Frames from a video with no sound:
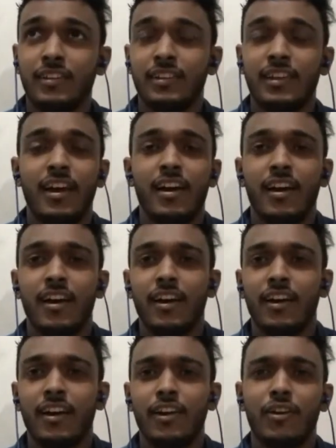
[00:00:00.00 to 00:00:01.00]

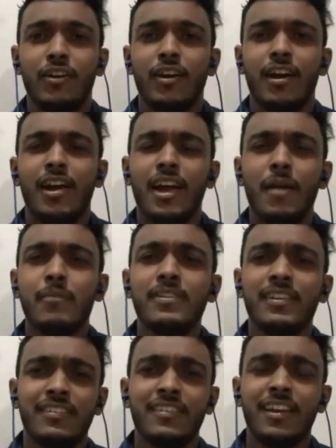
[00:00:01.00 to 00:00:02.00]
yeah, I
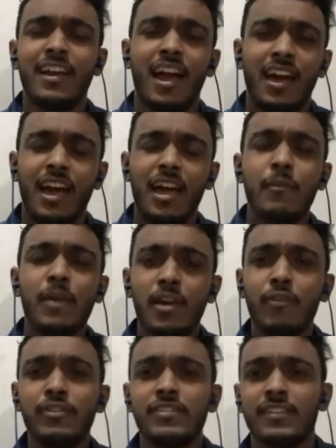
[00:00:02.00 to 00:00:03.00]

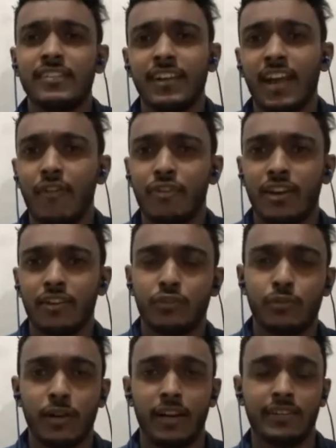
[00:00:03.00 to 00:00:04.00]
was just an average
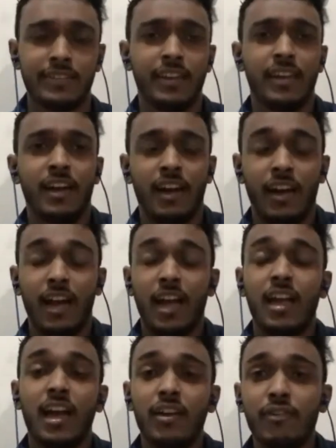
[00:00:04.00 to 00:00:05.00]
student.
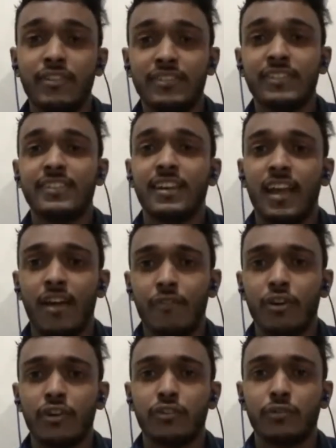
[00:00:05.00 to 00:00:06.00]
I was just an
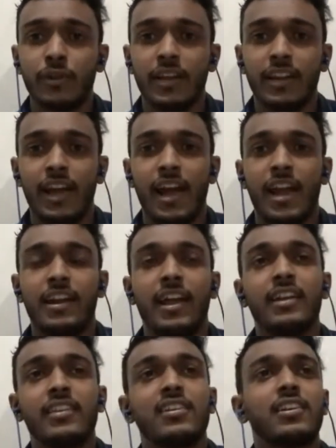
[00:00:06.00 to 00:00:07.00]
average student, and
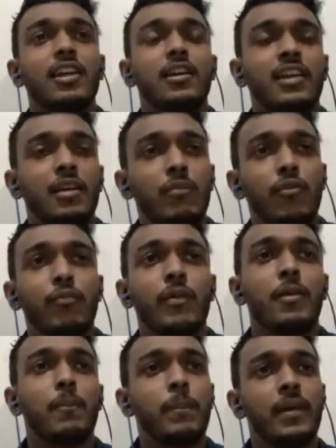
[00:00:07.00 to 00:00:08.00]
at that time of
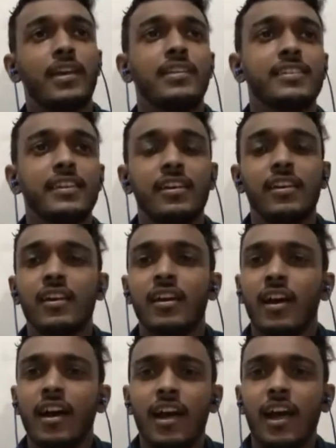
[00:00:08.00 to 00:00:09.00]
my PG,
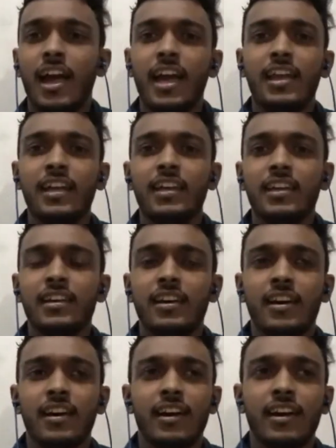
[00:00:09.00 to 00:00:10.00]

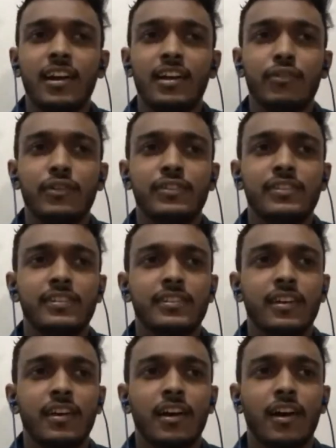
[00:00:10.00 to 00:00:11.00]
it was
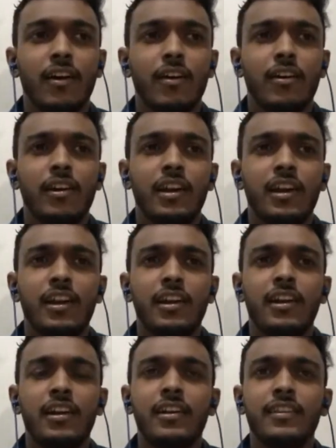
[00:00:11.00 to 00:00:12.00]

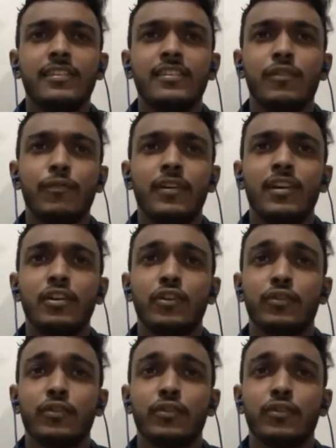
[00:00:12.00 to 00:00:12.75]
it is difficult to